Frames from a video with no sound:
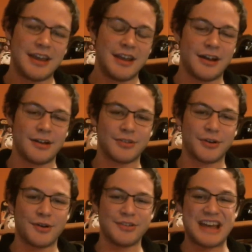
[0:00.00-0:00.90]
So of
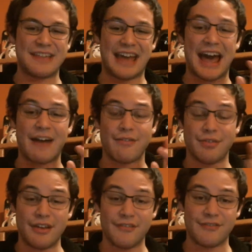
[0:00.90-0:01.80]
course you have to have
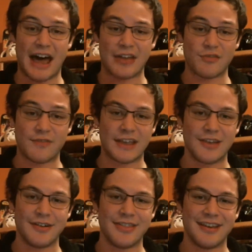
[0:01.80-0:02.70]
the father figure
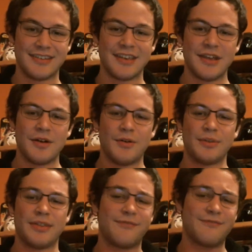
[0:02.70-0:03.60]
in this, or
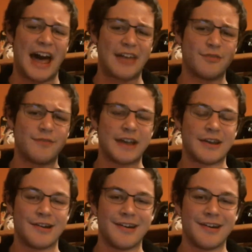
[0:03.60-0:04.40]
the father figure.